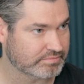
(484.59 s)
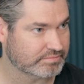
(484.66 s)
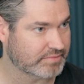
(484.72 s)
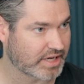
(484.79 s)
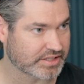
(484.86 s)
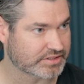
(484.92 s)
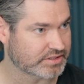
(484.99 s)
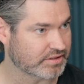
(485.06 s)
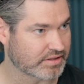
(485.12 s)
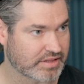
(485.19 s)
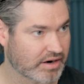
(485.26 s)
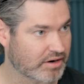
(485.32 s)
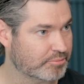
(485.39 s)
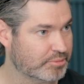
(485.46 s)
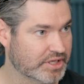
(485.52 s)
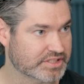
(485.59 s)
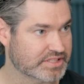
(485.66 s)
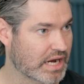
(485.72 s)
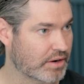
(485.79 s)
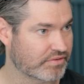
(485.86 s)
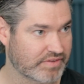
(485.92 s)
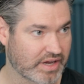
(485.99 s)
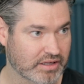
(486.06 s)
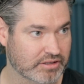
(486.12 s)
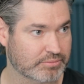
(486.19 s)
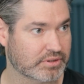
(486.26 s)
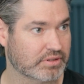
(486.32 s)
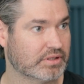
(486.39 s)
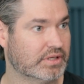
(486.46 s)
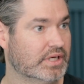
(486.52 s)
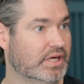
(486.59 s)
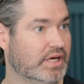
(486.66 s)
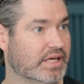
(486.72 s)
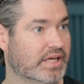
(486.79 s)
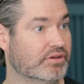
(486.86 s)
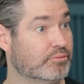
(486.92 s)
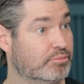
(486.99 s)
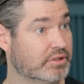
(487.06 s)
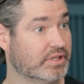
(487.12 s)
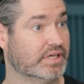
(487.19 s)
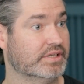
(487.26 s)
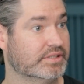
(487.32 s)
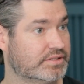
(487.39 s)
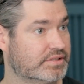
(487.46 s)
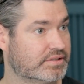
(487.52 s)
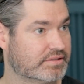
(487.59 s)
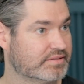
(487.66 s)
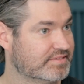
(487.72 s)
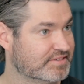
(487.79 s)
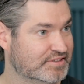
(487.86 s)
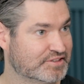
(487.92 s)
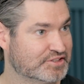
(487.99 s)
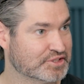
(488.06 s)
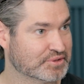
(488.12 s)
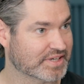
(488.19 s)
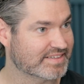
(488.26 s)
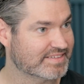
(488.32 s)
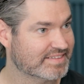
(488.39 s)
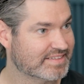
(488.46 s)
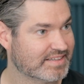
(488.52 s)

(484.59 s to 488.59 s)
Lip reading: medicine therapy is now available. Can you please do it?